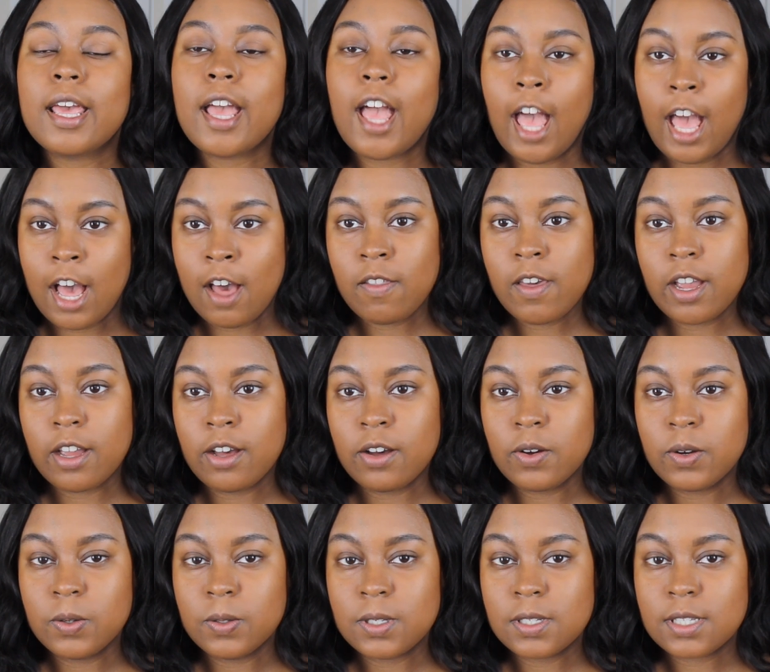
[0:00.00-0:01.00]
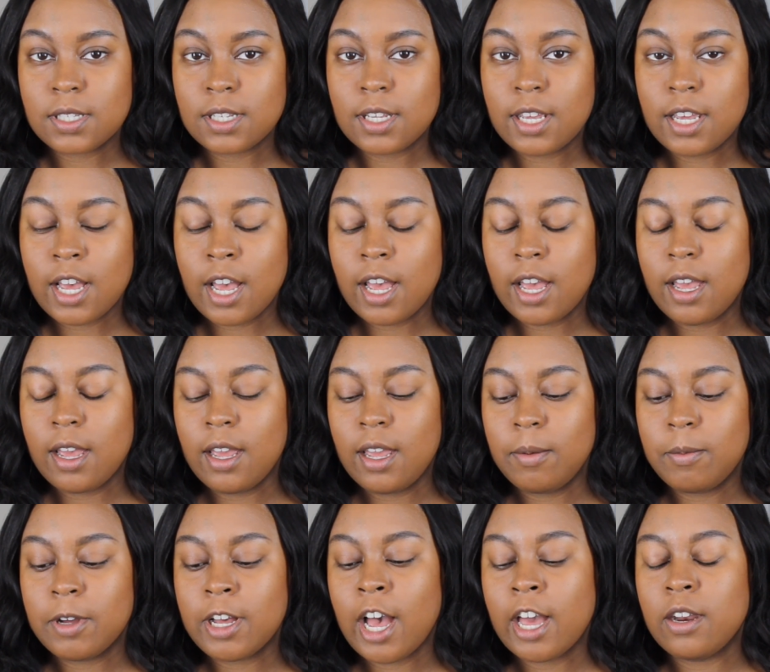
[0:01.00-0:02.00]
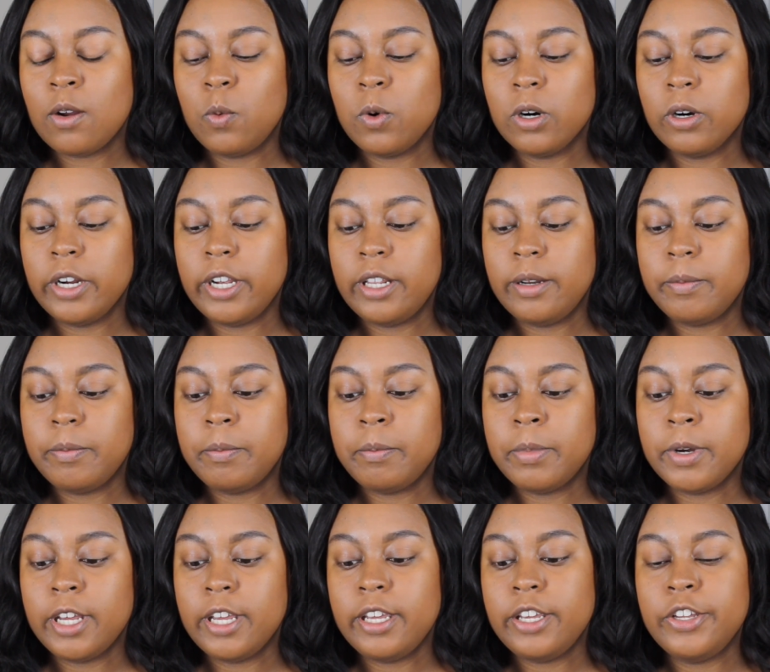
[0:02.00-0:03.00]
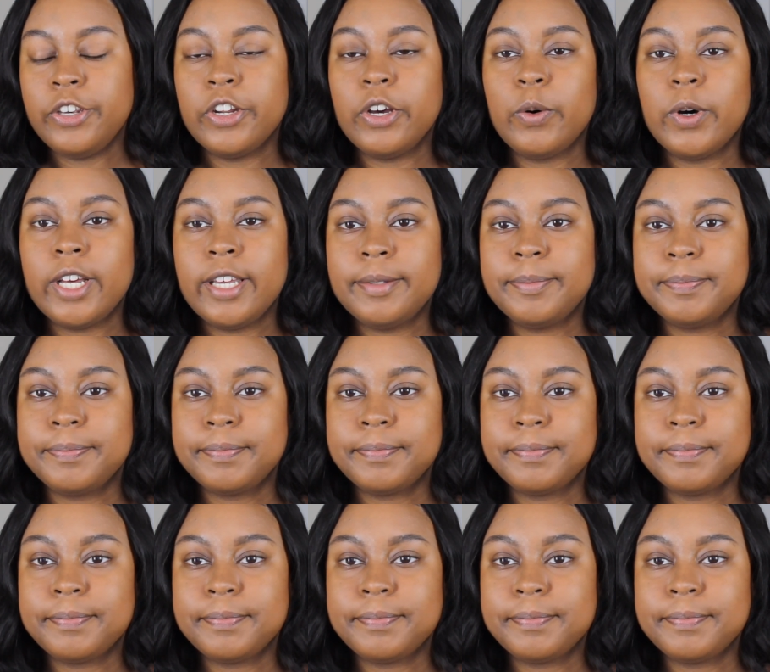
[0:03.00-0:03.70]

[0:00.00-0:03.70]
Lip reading: how that goes. I'm kind of worried, but you know what,